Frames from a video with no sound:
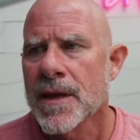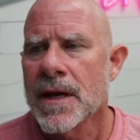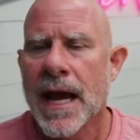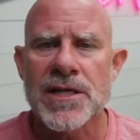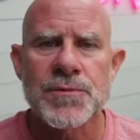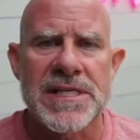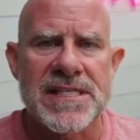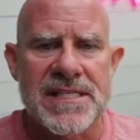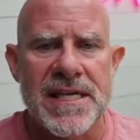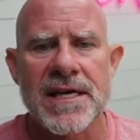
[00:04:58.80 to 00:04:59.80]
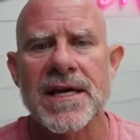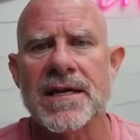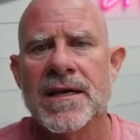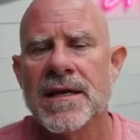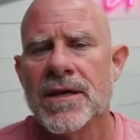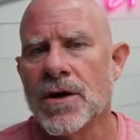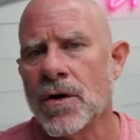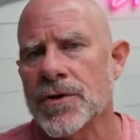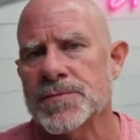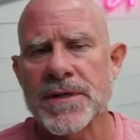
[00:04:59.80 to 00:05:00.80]
As we see it, you know,
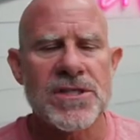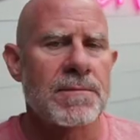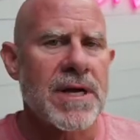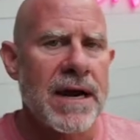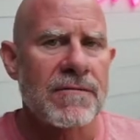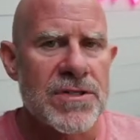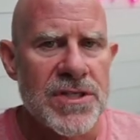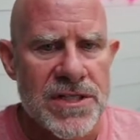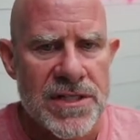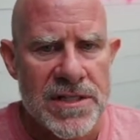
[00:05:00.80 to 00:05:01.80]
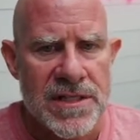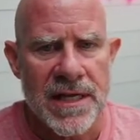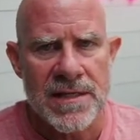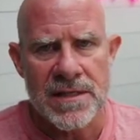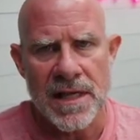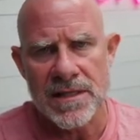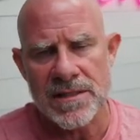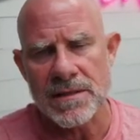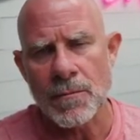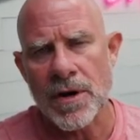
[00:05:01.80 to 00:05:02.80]
there's been some kind of resistance in in
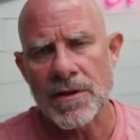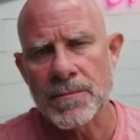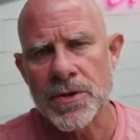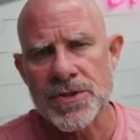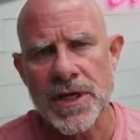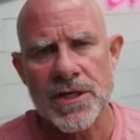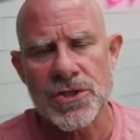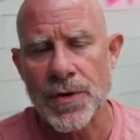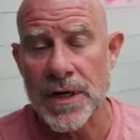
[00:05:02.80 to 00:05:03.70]
somewhat of the music industry and